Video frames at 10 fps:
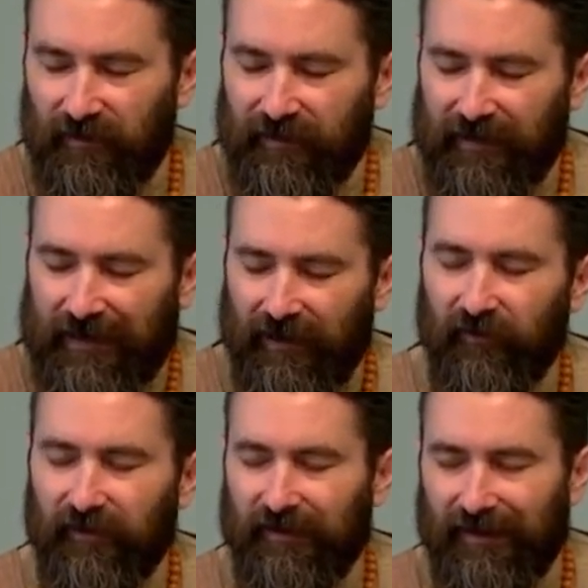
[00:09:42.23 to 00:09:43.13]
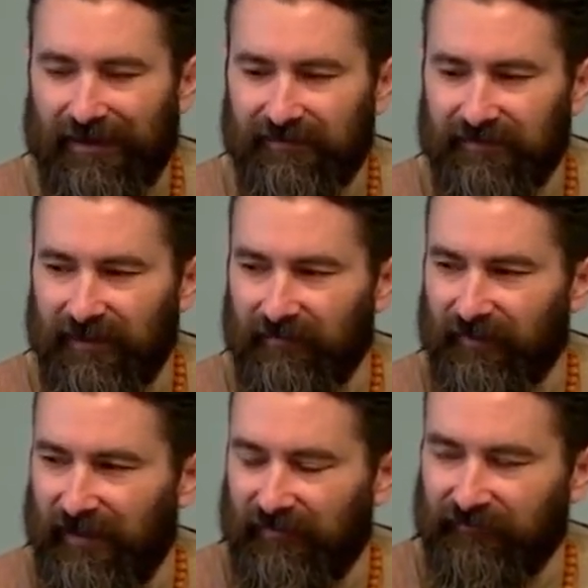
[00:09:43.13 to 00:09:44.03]
The arid landscape
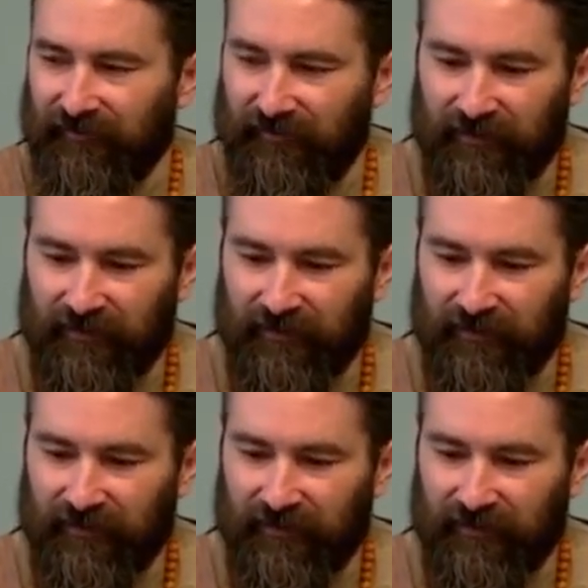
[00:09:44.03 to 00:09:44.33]
after